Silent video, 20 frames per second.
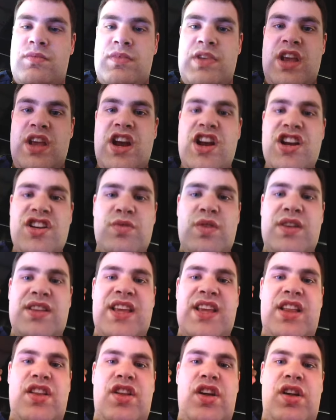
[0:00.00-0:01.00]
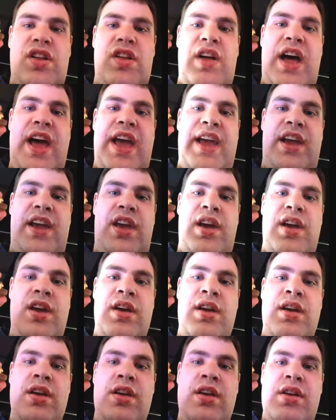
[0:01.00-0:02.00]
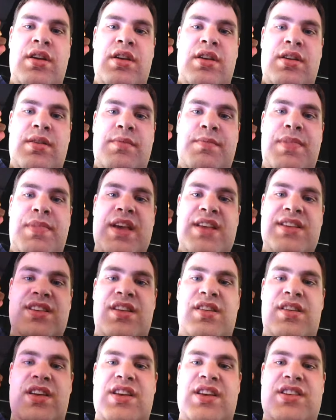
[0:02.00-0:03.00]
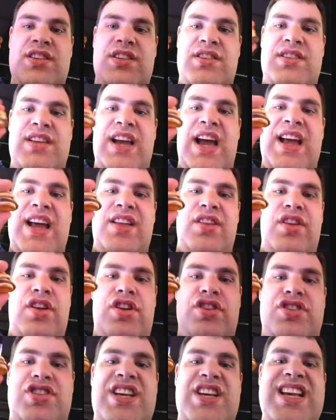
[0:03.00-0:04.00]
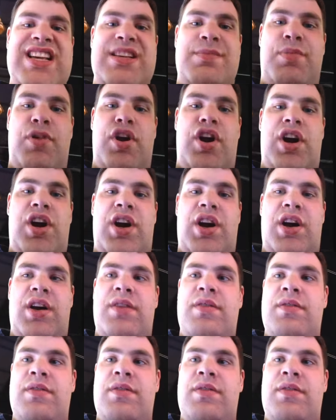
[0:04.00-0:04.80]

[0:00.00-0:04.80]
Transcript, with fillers: Here's what they look like. Basically, tiny little cheeseburger.